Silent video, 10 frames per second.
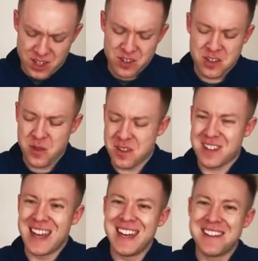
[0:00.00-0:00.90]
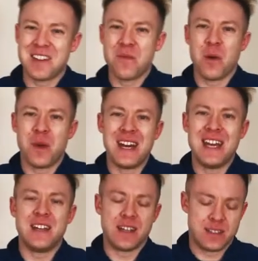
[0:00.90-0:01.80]
just so it's easier when we're
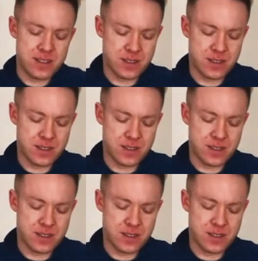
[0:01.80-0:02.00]
kneading.